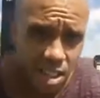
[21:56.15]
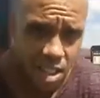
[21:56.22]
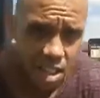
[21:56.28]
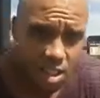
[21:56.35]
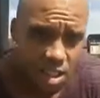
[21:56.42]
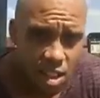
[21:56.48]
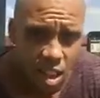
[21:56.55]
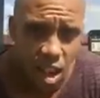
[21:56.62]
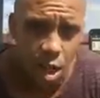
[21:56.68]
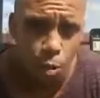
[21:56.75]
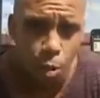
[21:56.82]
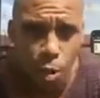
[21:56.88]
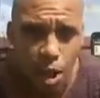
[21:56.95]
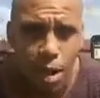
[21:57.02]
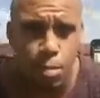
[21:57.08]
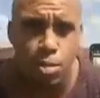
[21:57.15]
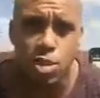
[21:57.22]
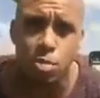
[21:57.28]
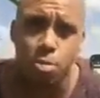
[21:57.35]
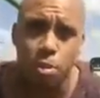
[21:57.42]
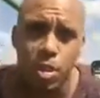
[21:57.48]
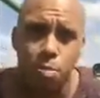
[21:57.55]
will help some
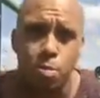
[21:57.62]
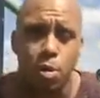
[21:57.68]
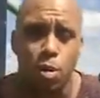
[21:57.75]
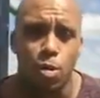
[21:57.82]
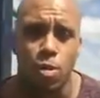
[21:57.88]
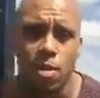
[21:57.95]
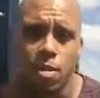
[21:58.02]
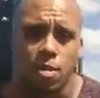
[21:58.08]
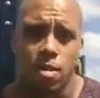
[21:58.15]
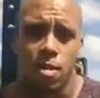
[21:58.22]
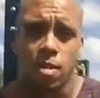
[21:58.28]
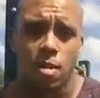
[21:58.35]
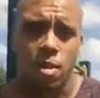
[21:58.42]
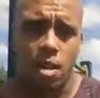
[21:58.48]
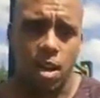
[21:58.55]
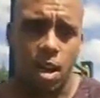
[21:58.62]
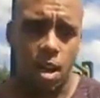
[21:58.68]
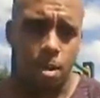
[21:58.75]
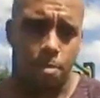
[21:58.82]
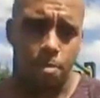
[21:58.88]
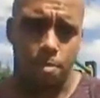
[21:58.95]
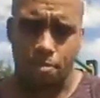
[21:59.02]
people.
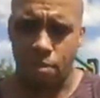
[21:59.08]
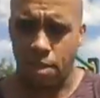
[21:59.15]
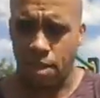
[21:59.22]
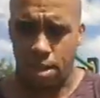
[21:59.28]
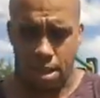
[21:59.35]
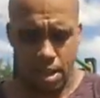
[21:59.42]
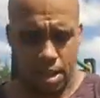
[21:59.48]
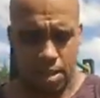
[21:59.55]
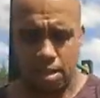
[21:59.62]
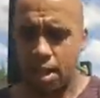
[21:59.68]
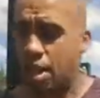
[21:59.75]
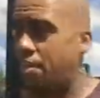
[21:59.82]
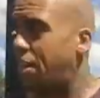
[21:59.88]
And that's